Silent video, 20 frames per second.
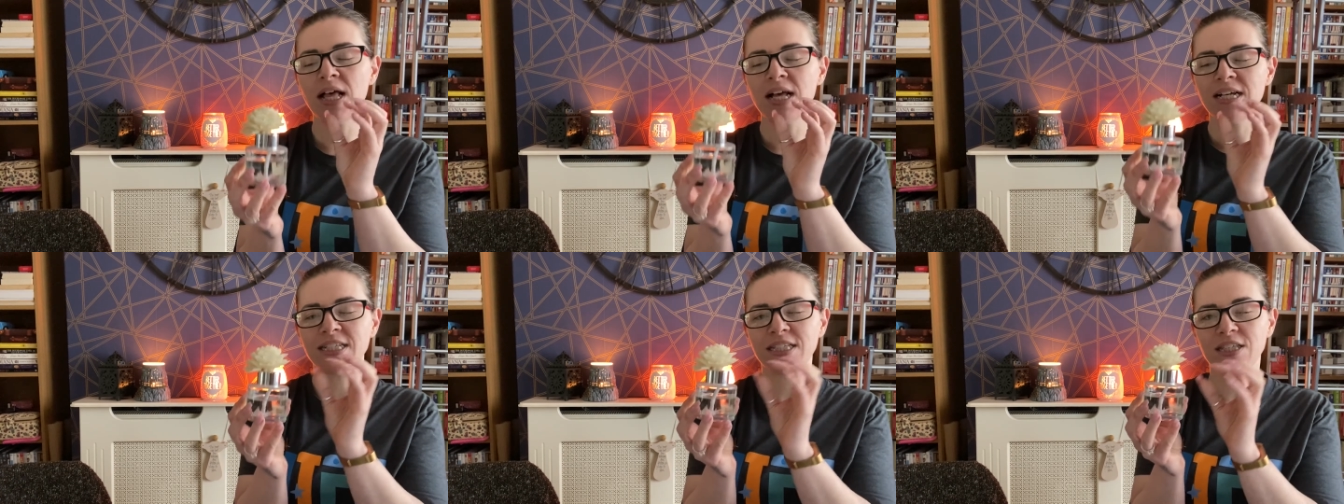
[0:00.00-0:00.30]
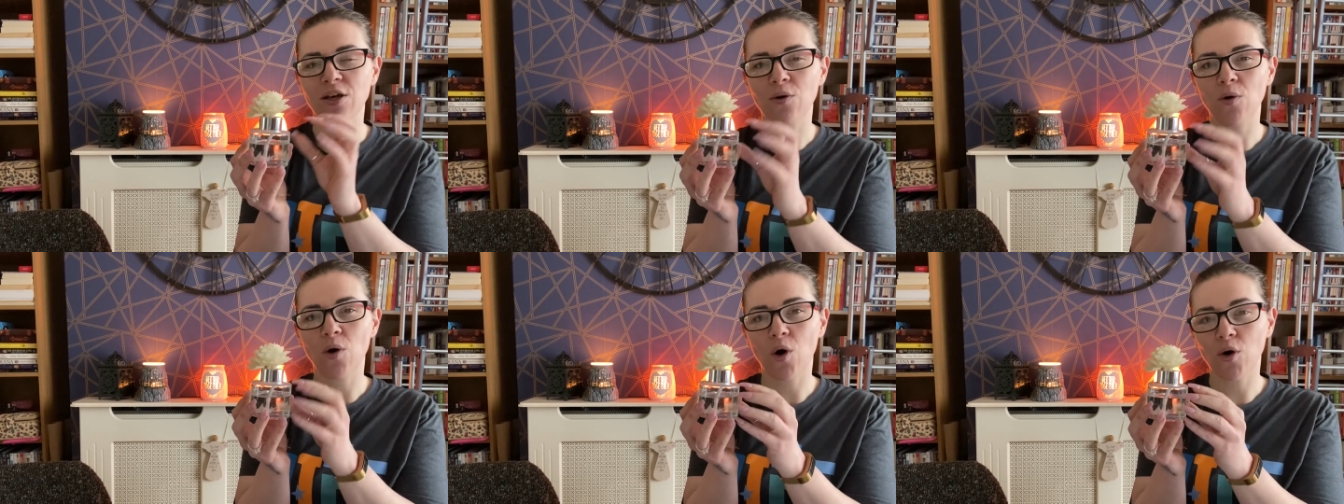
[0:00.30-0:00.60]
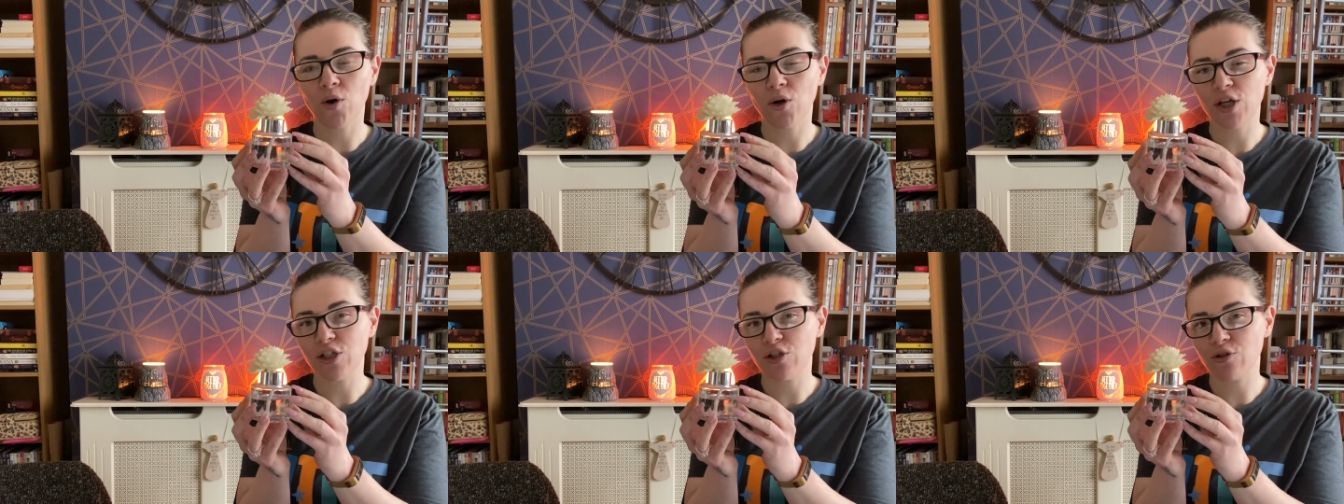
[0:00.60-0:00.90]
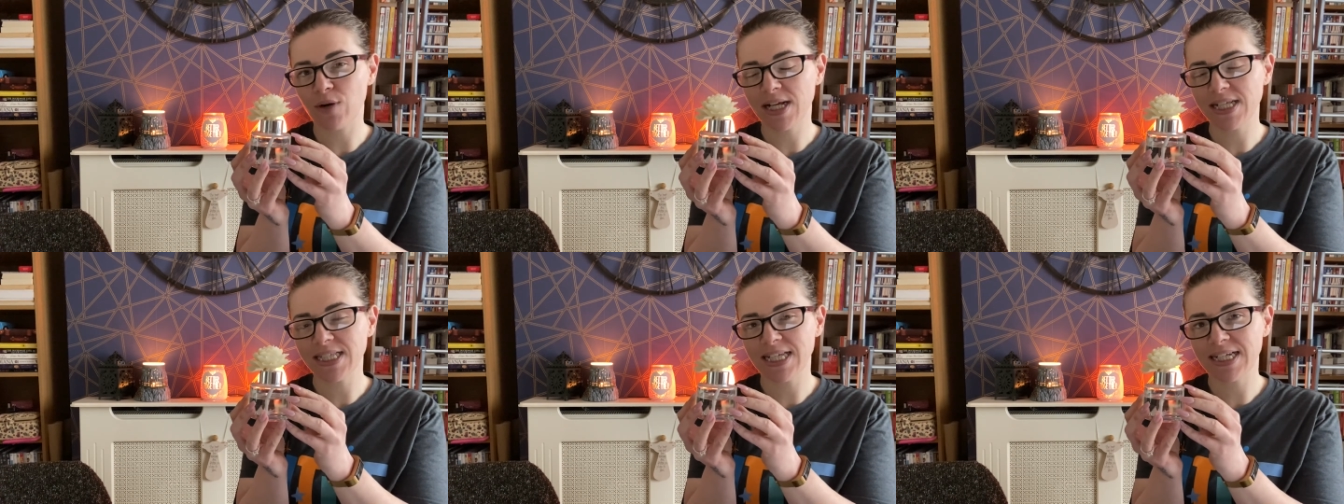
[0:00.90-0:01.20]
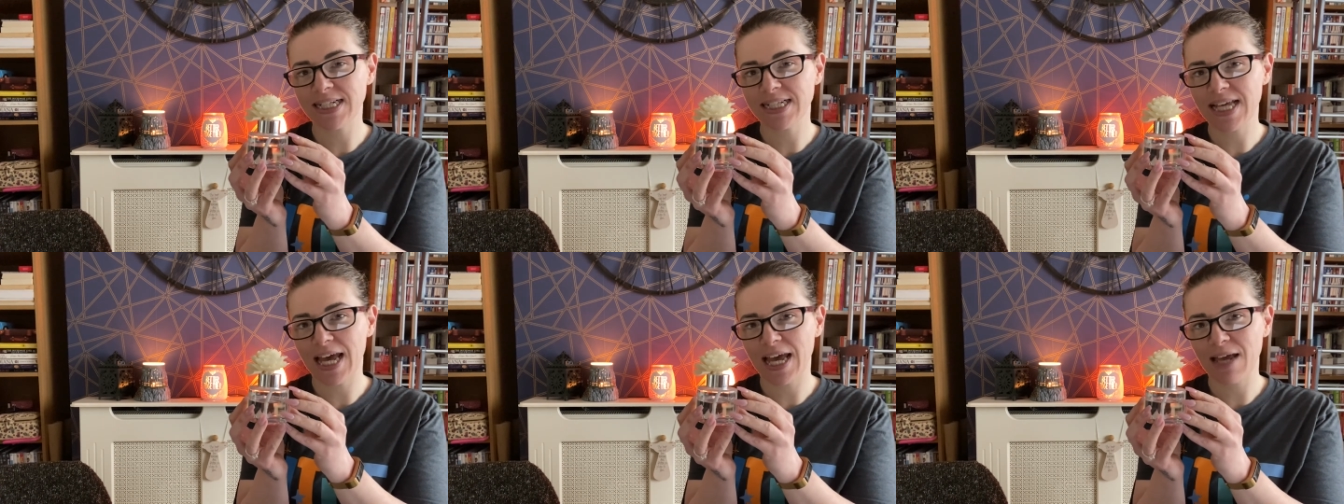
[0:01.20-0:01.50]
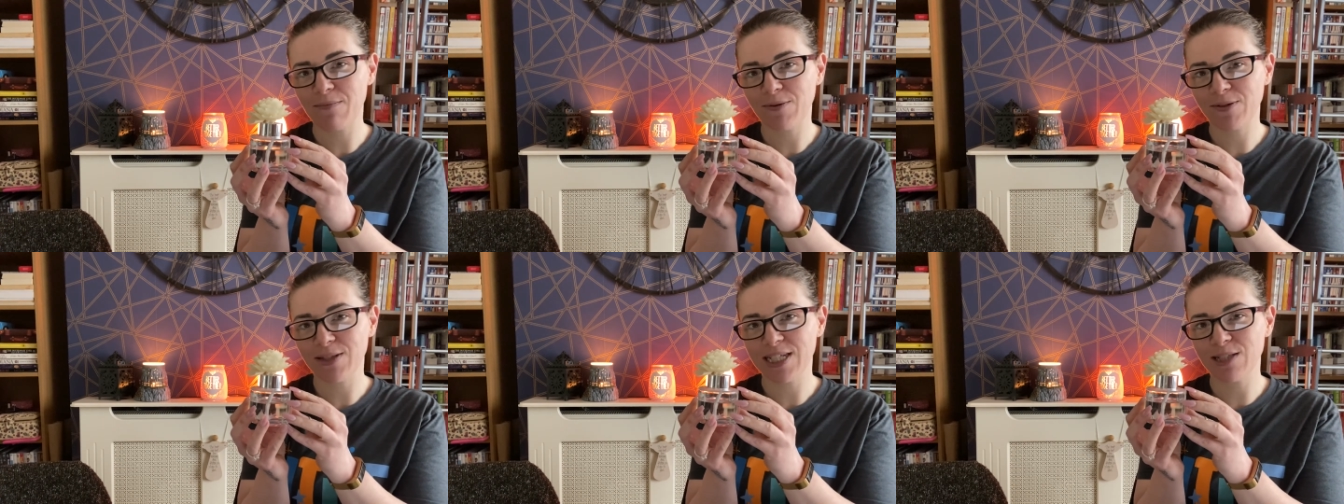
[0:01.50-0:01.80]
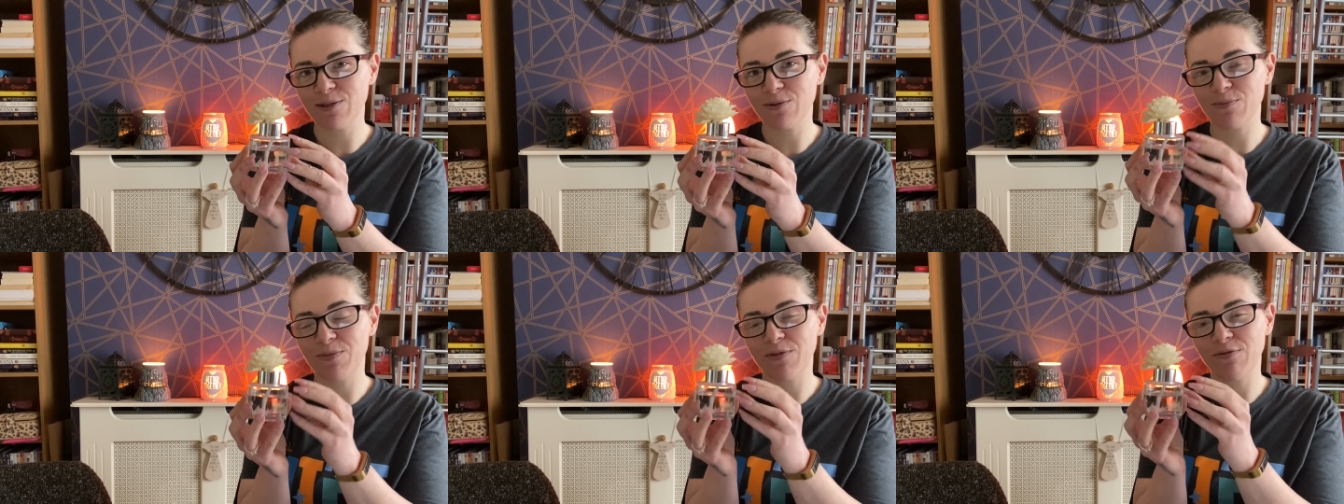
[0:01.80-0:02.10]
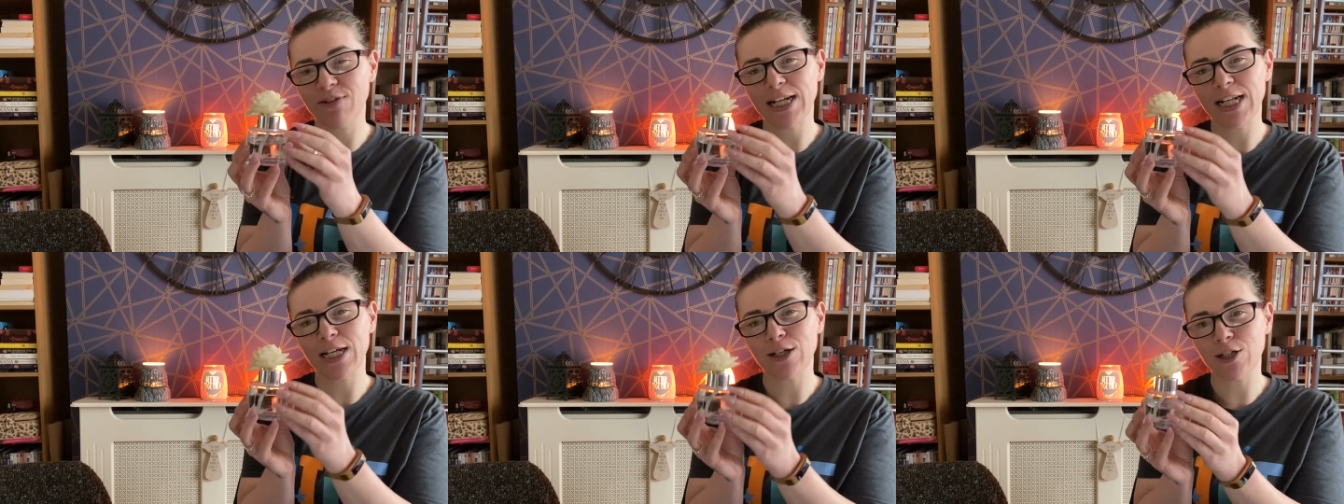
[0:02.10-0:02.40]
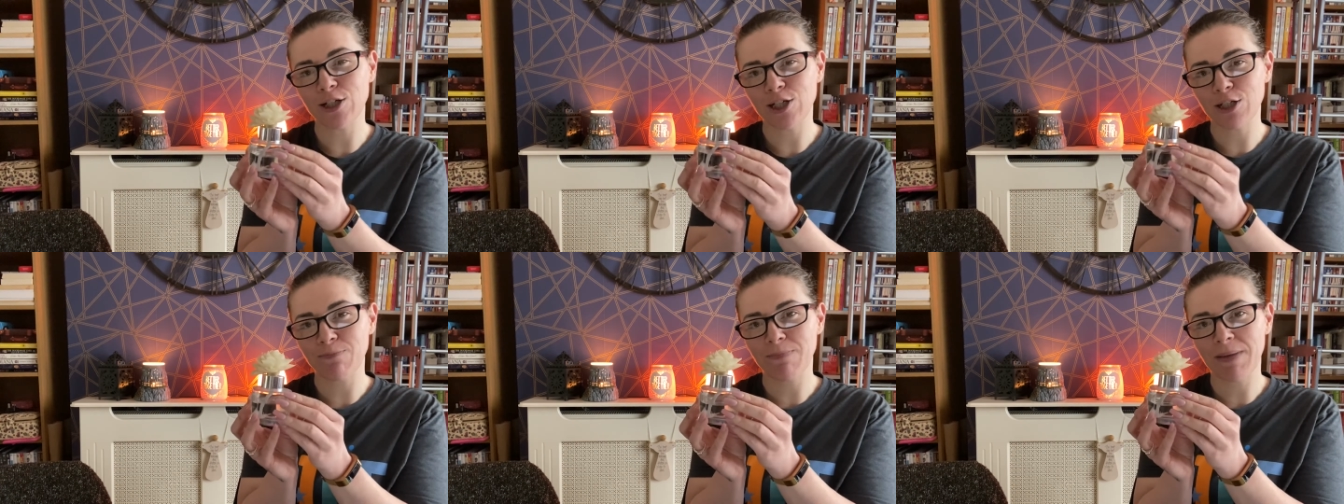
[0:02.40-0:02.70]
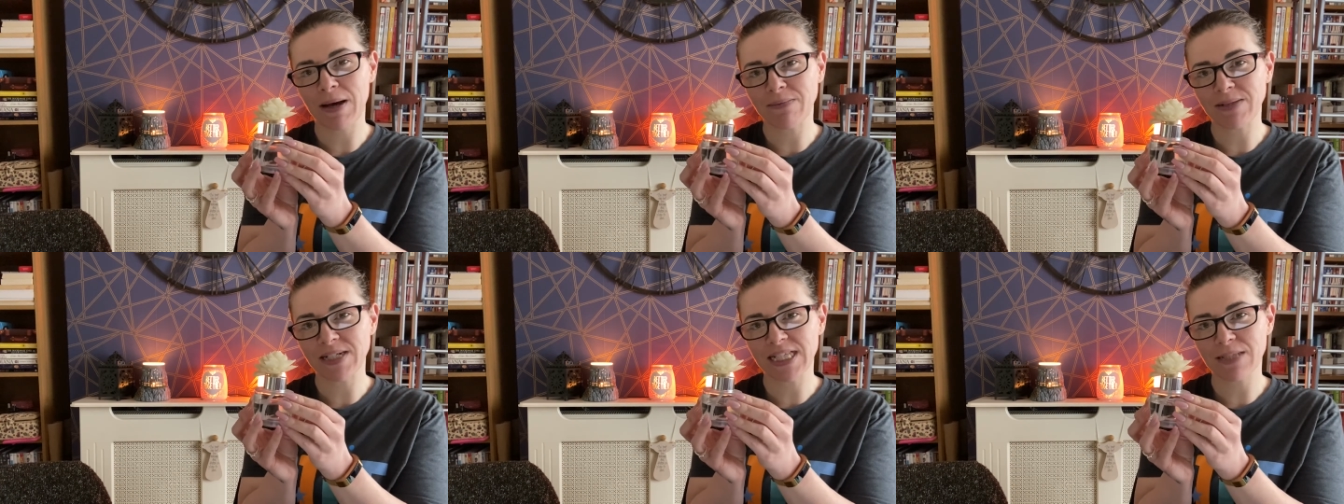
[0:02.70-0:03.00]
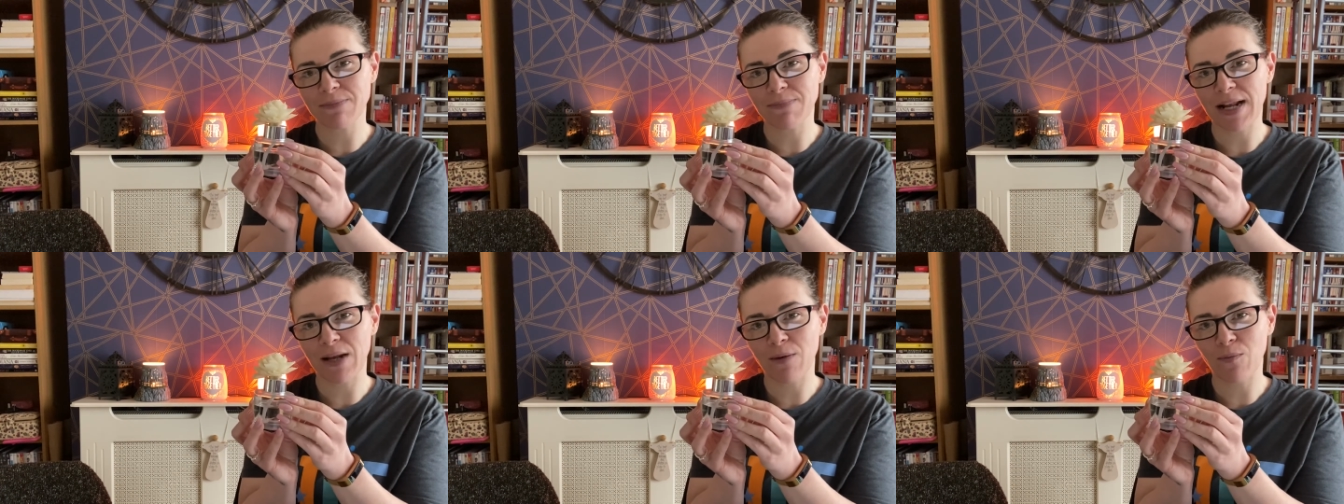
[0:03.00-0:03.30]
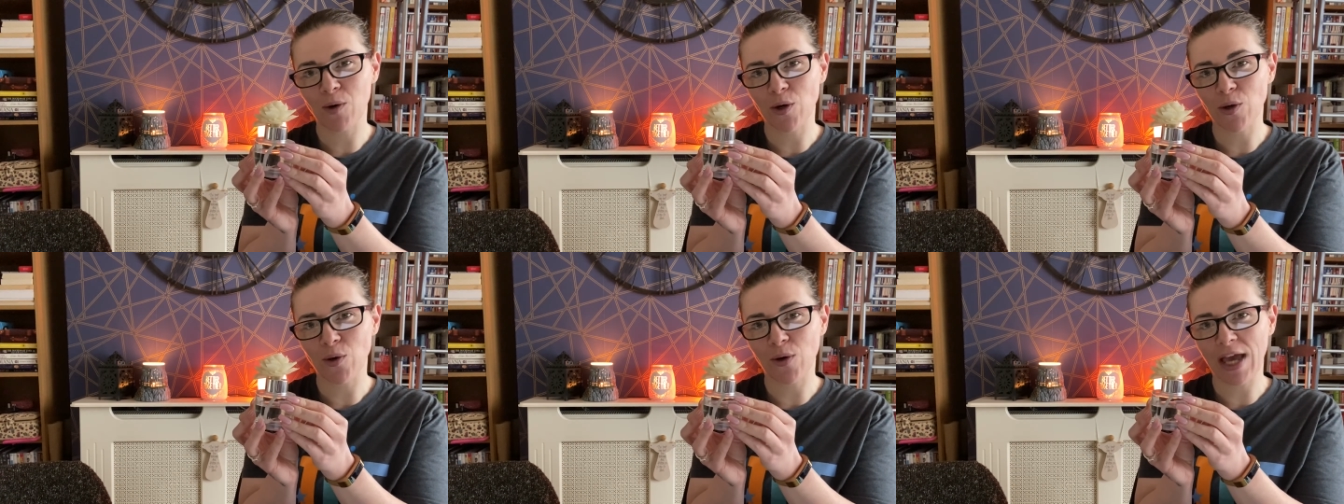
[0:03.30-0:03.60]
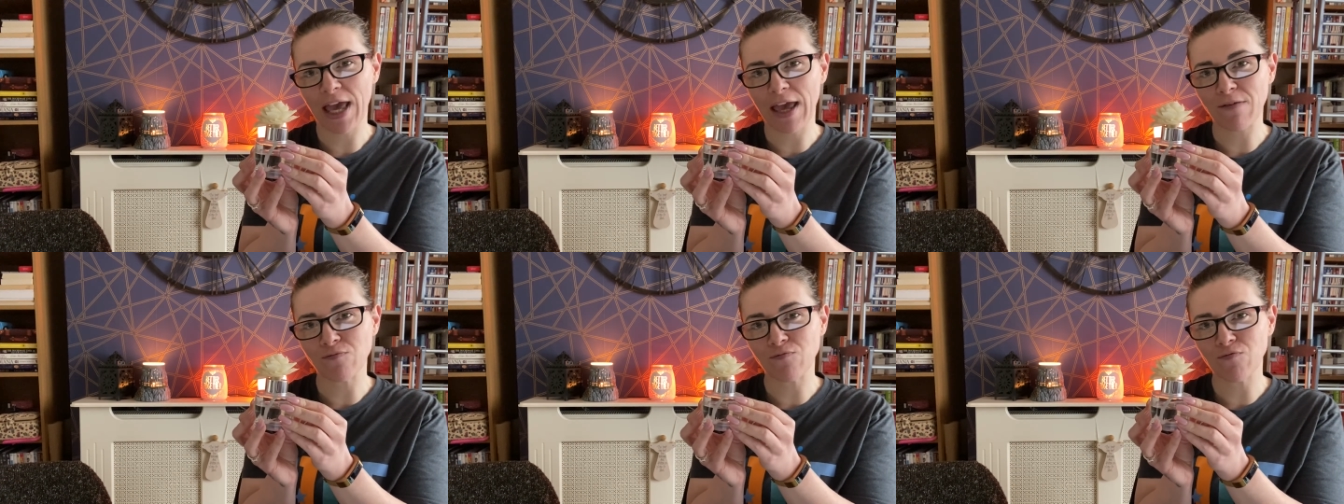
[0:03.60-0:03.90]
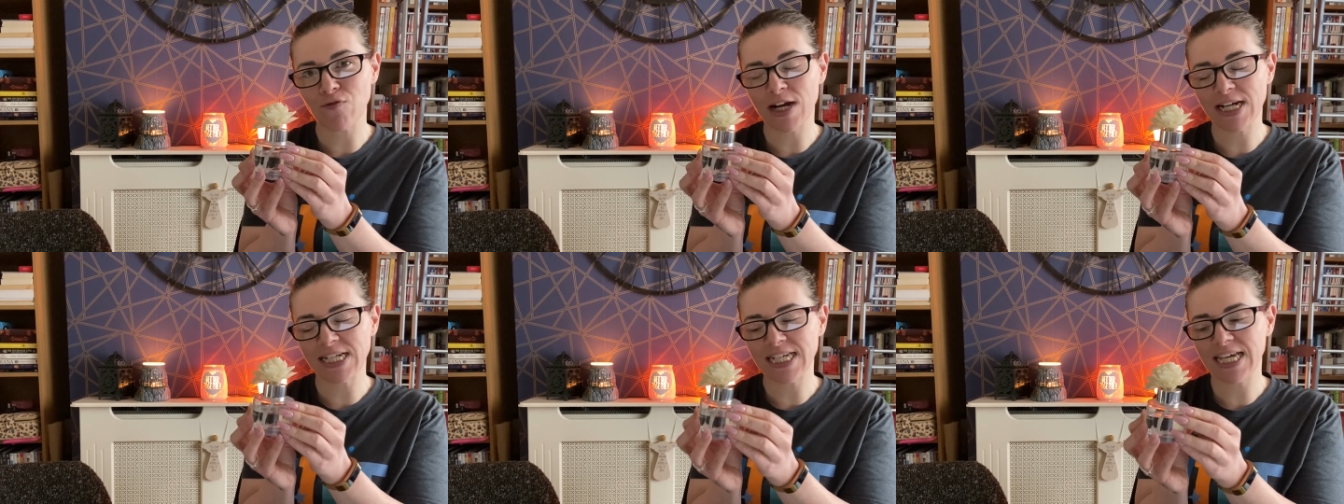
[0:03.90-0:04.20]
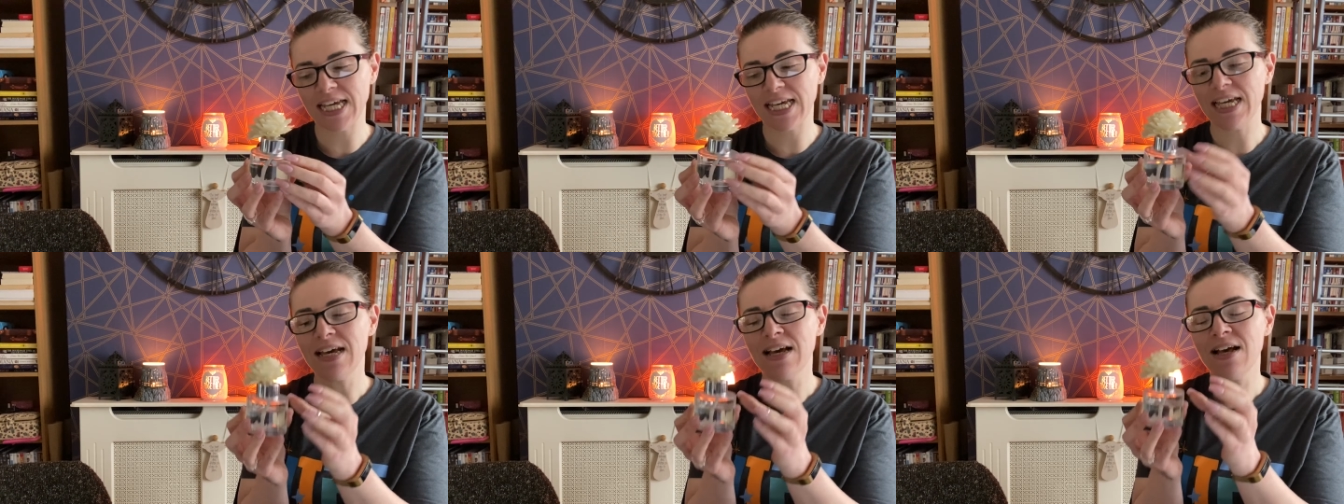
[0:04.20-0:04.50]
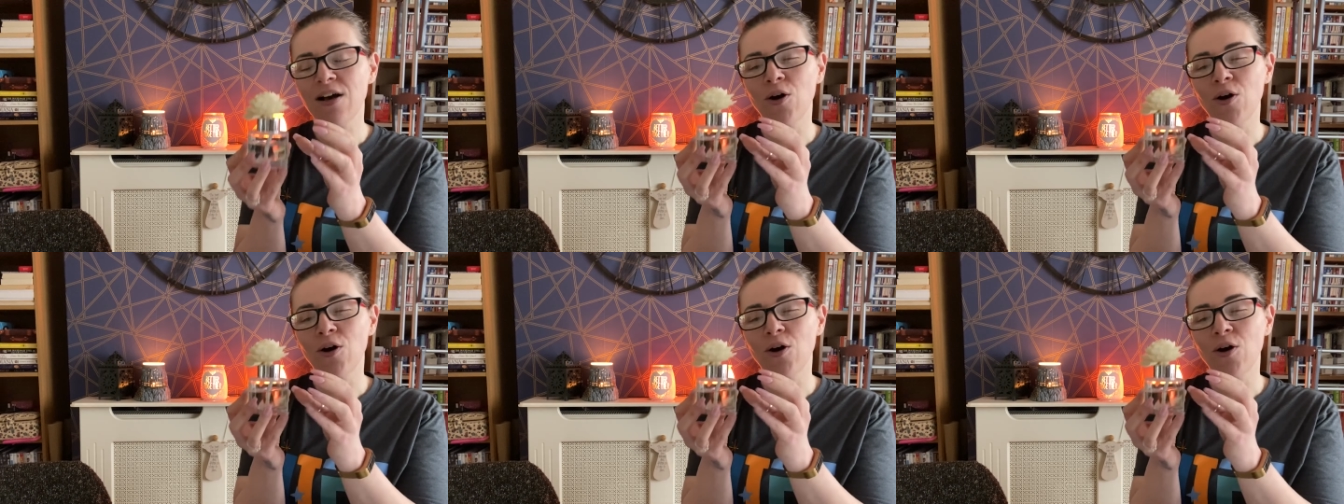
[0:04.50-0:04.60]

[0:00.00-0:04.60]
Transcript: So on a dressing table, this would be really good. You'd be able to smell it while you're getting ready.